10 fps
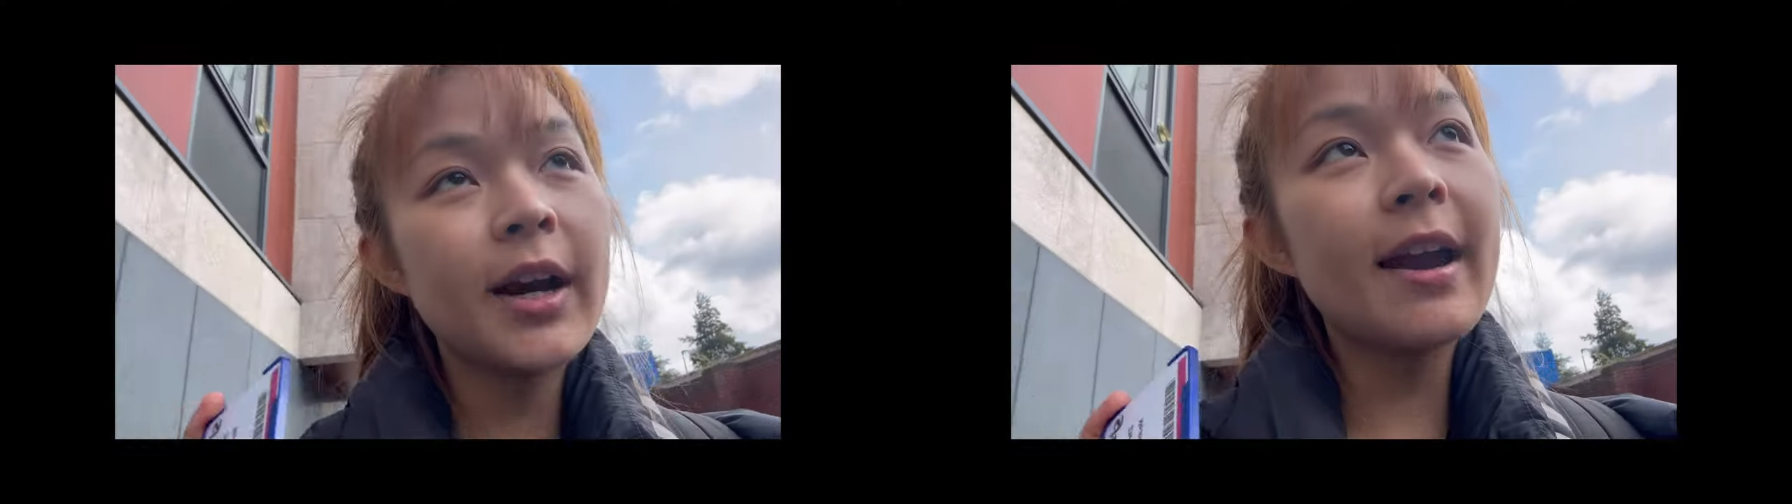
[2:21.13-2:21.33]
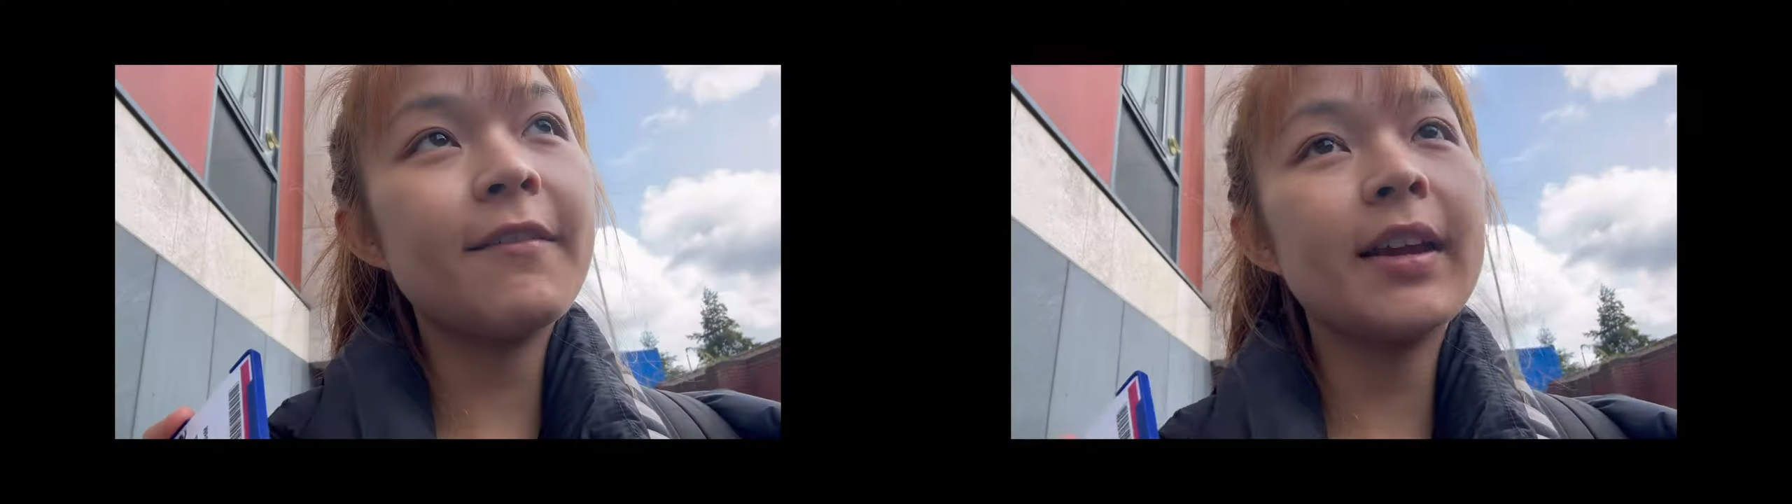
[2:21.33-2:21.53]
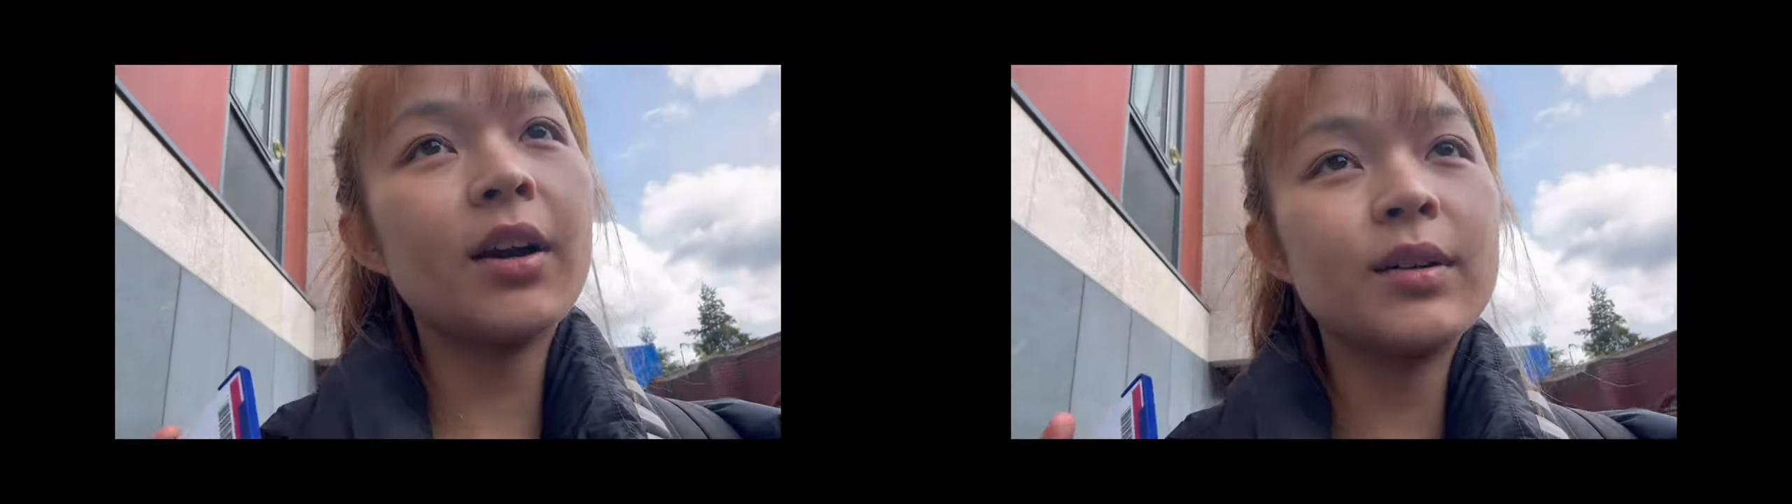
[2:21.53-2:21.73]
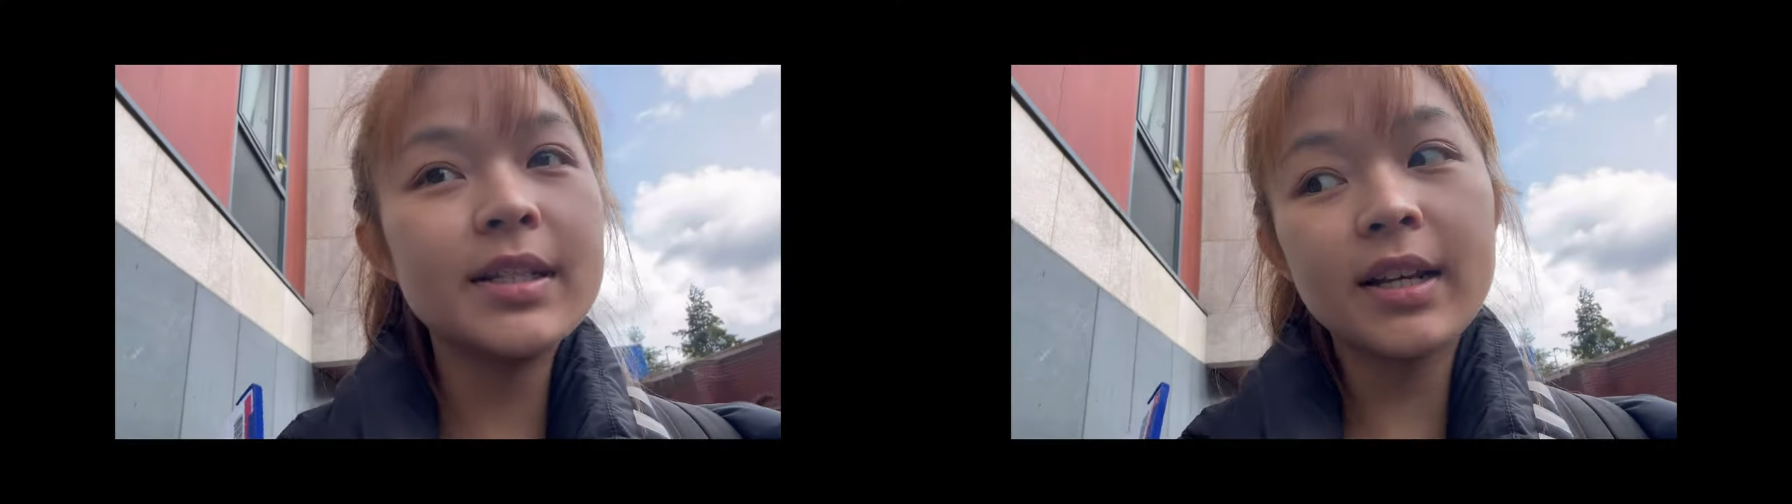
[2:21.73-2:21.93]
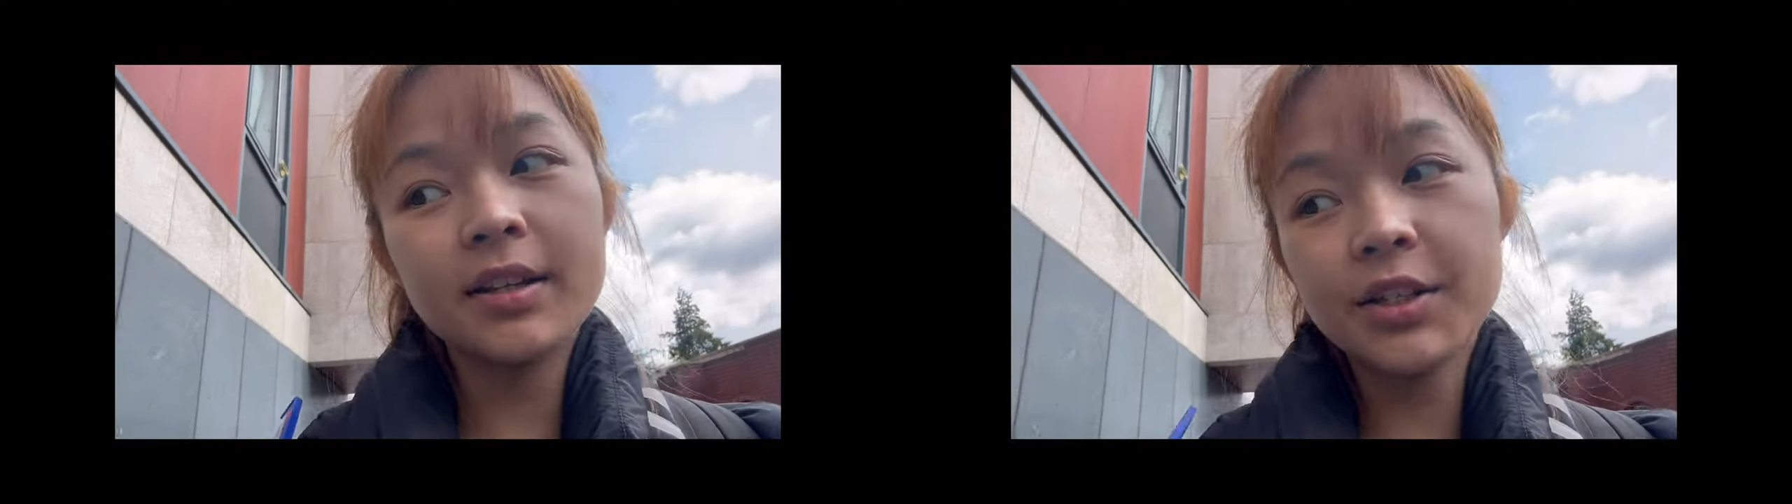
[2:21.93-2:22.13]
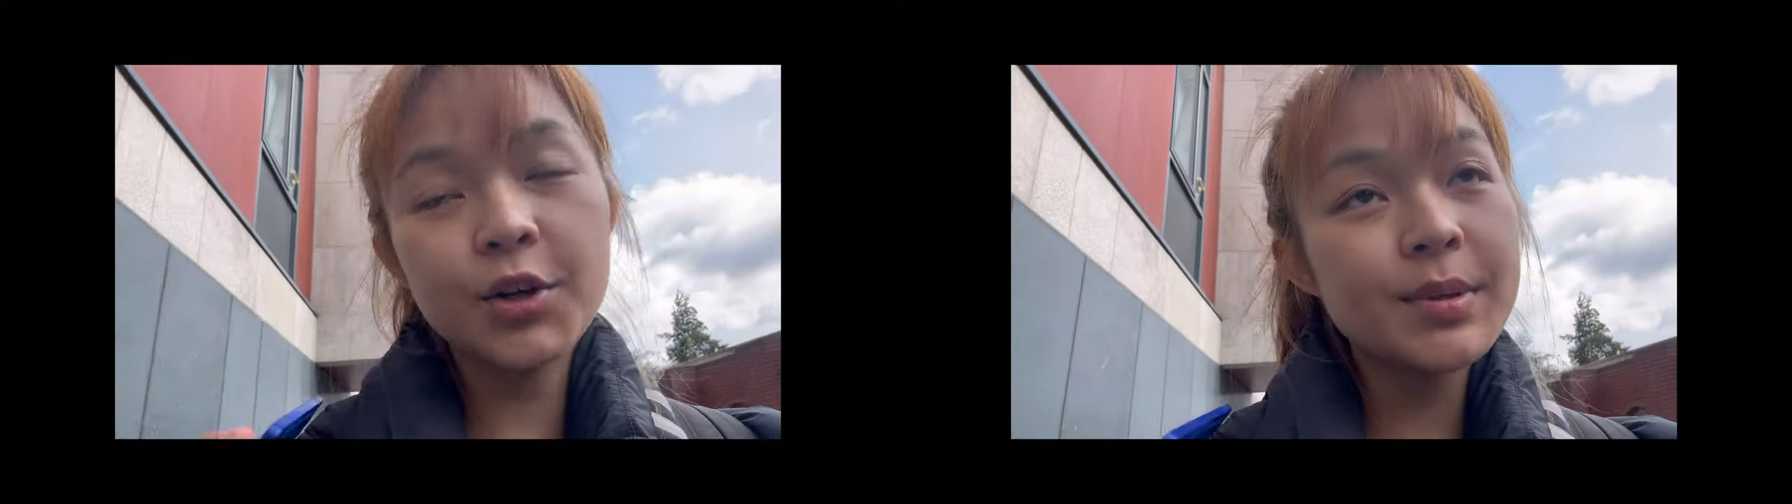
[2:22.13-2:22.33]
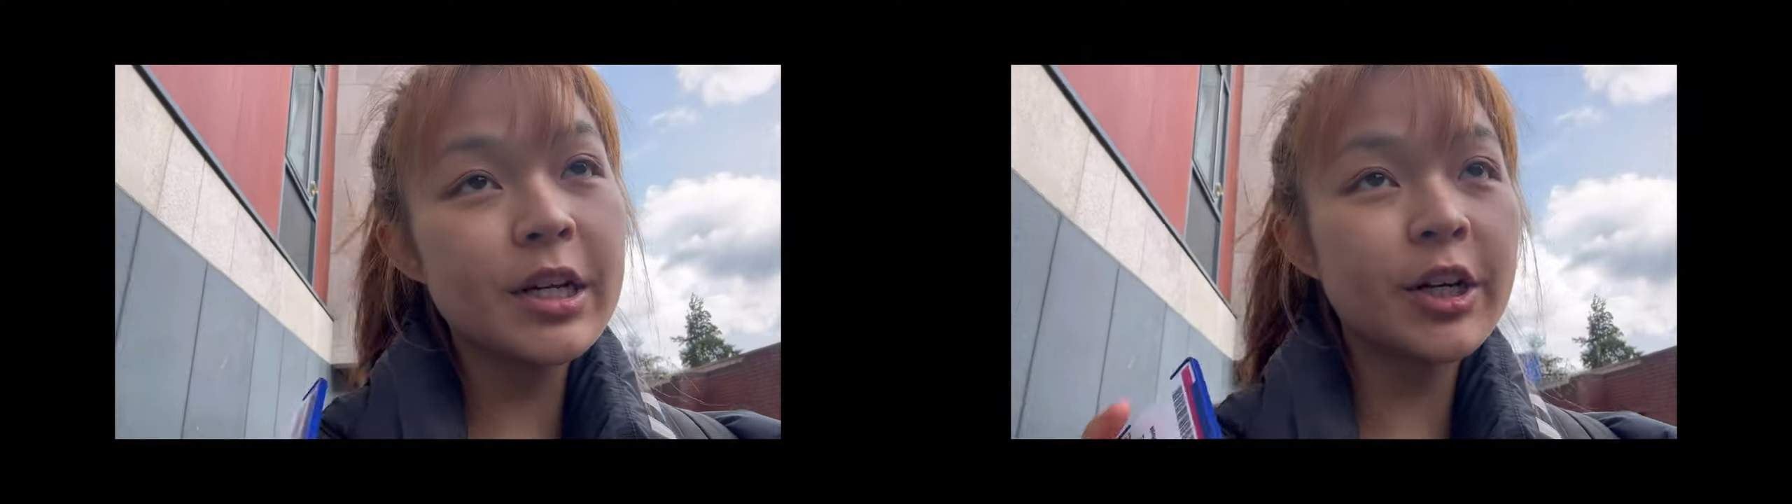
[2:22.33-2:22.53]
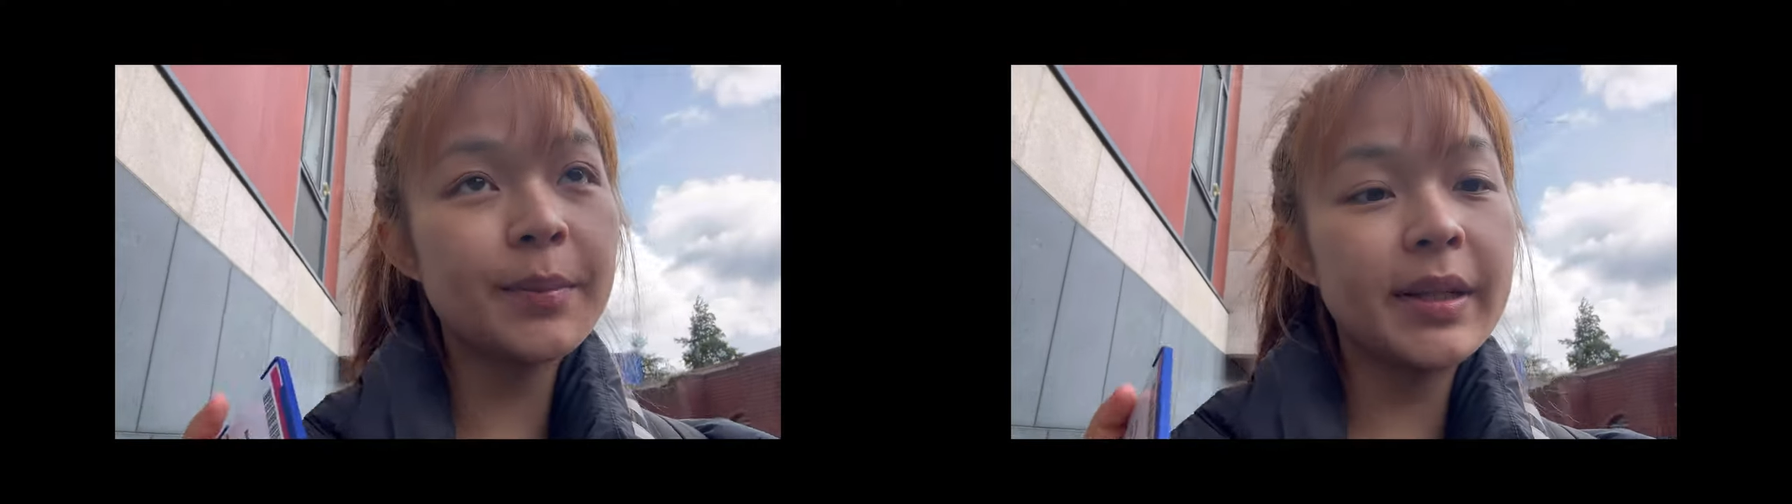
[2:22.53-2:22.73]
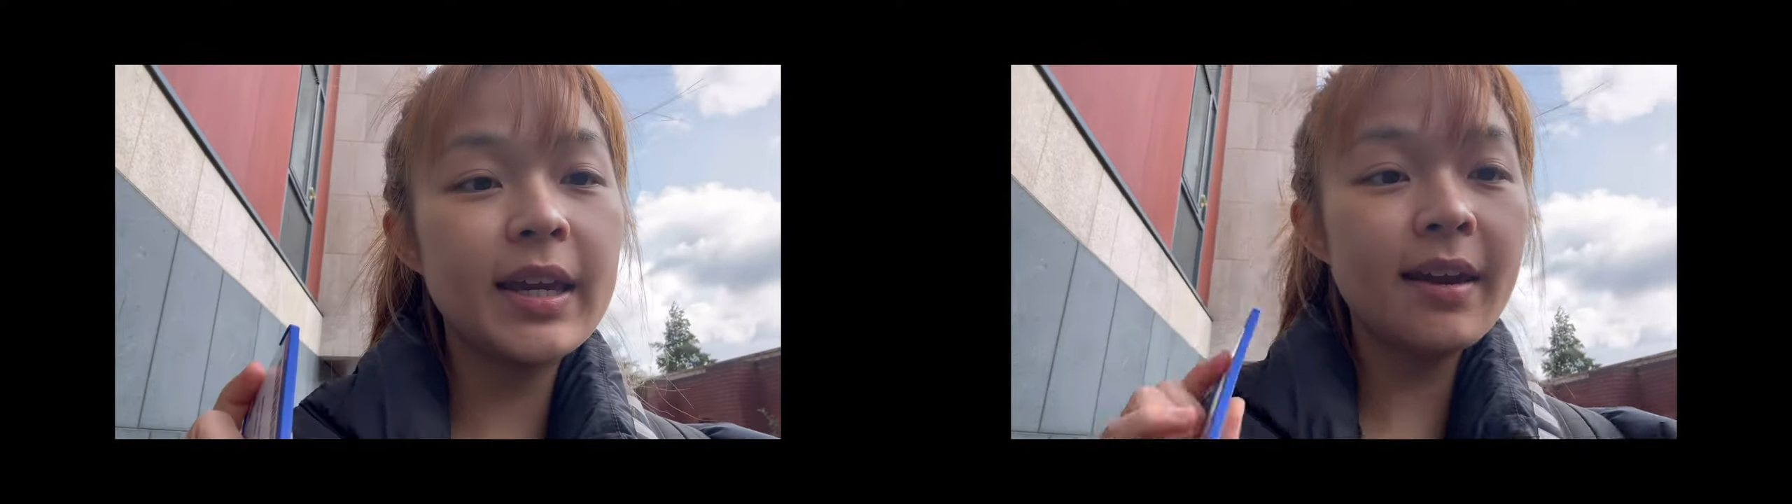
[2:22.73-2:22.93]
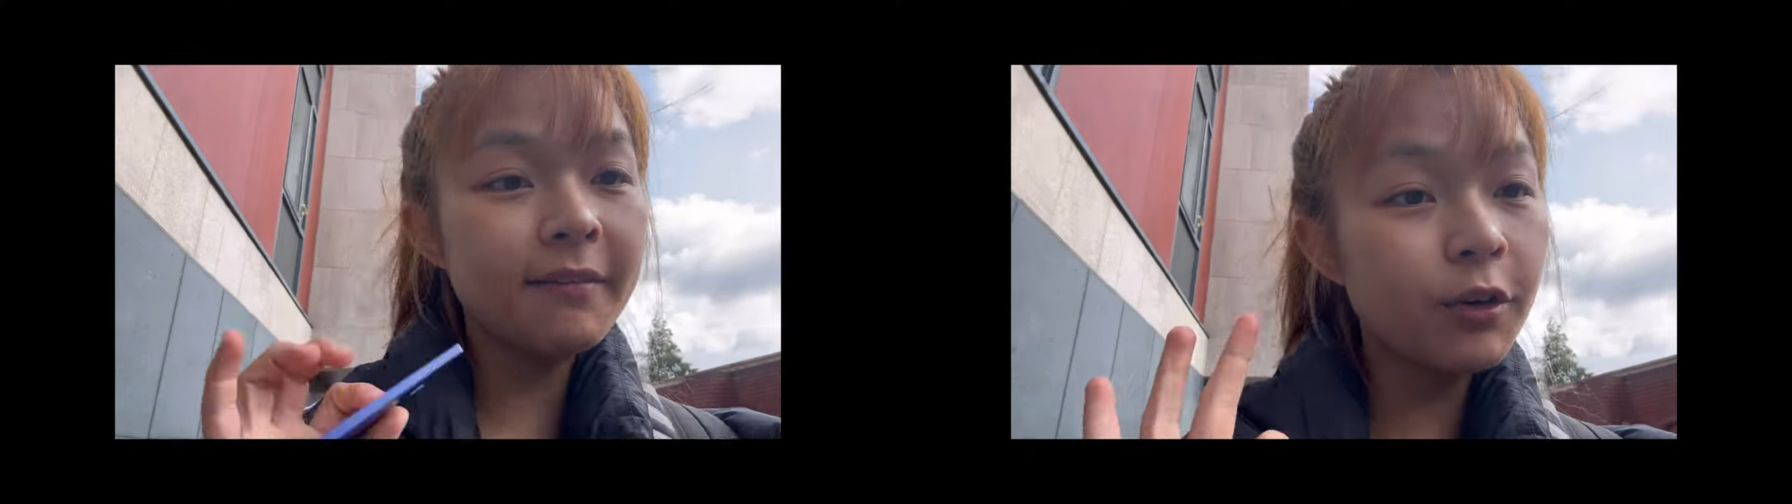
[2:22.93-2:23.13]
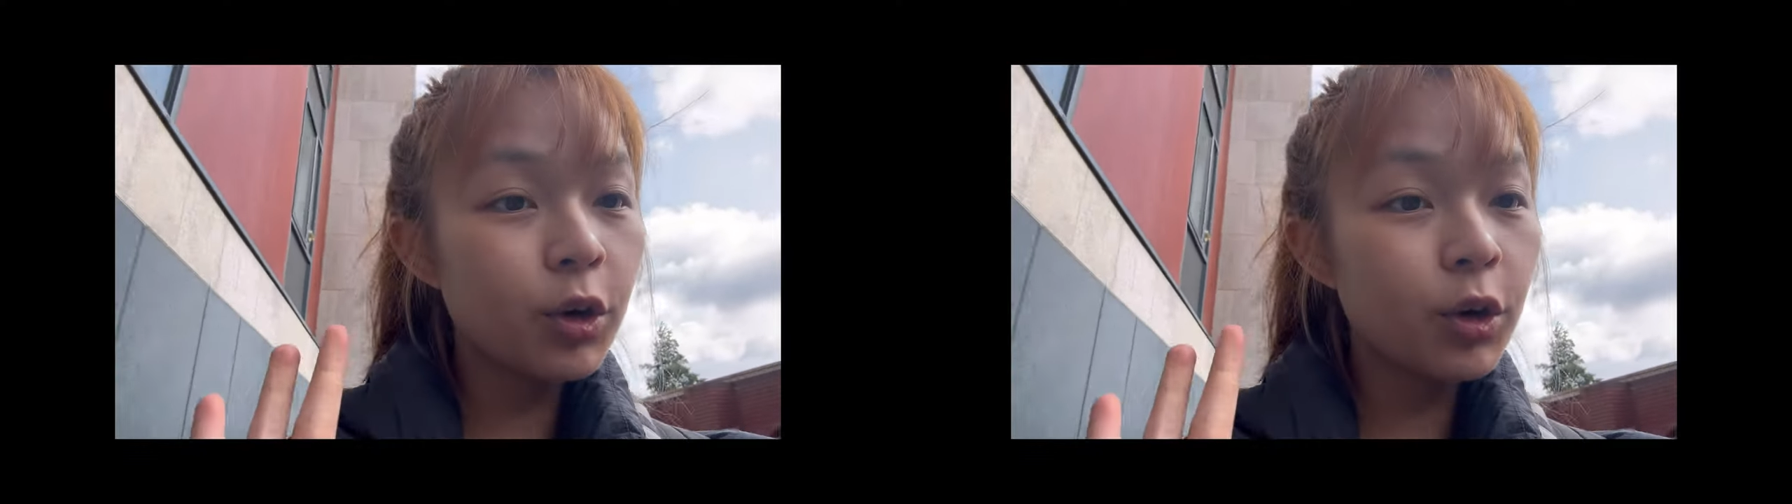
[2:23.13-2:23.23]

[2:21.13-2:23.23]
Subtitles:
having our stethoscope ceremony at